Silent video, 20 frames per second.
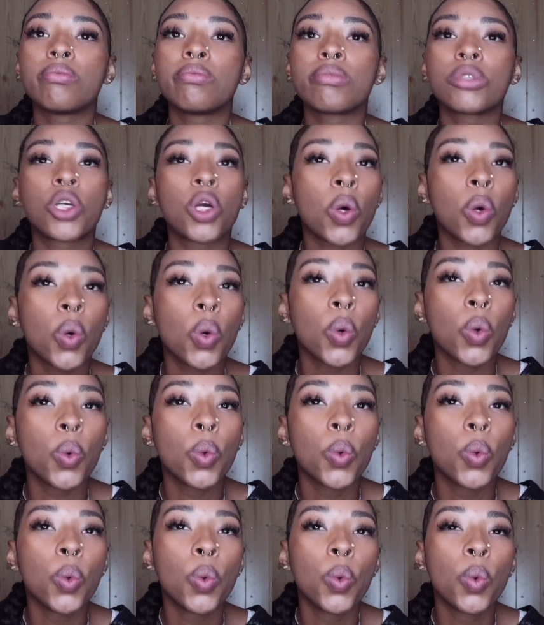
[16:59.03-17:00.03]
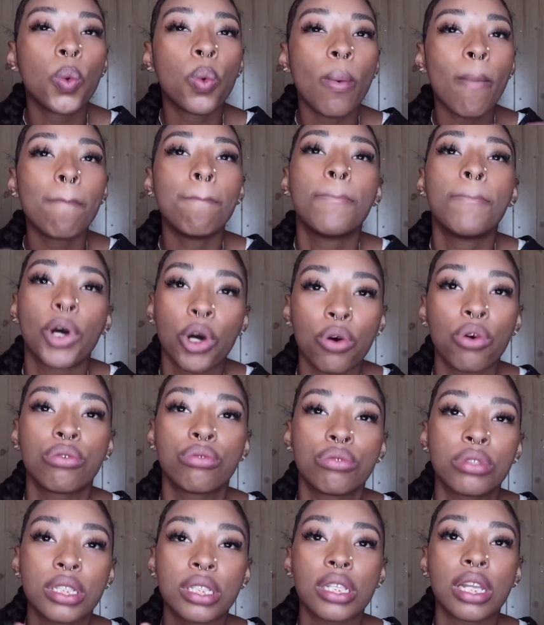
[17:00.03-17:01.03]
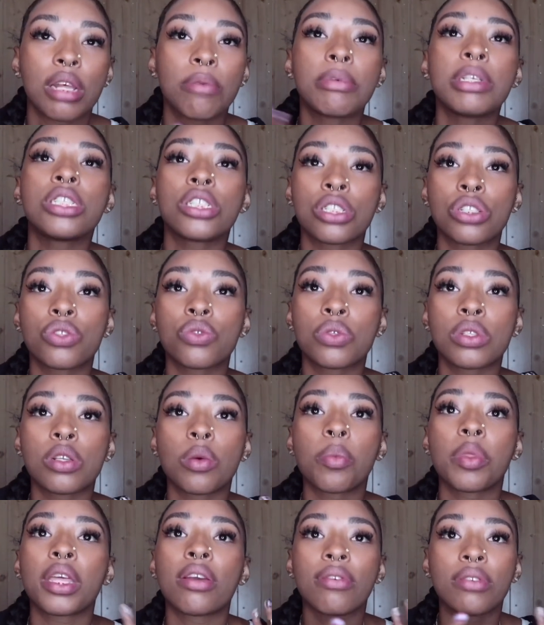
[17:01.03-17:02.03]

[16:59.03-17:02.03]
go bold. Let me just do something